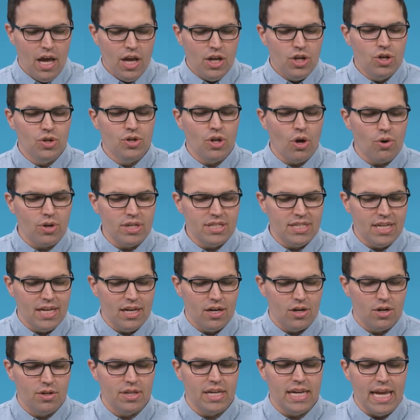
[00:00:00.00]
You'll notice
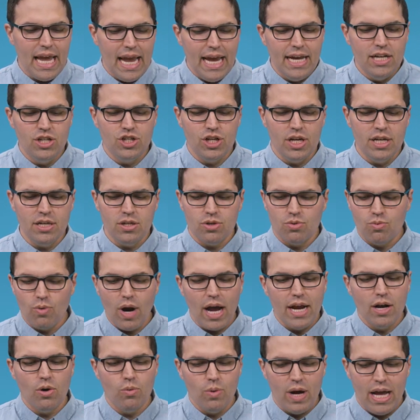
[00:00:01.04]
here the agent
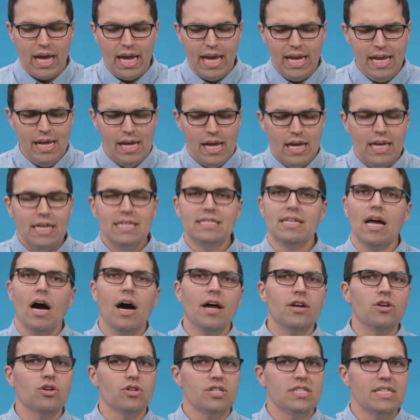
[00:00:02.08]
right away is
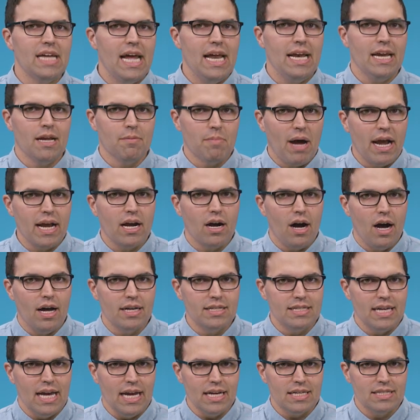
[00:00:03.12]
understanding my
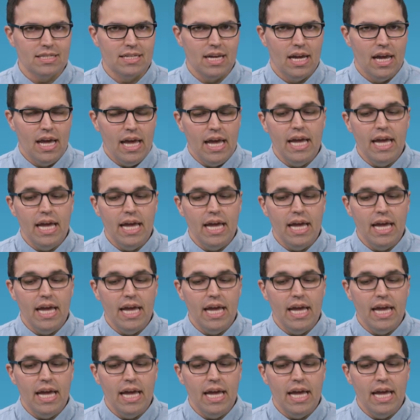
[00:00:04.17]
context.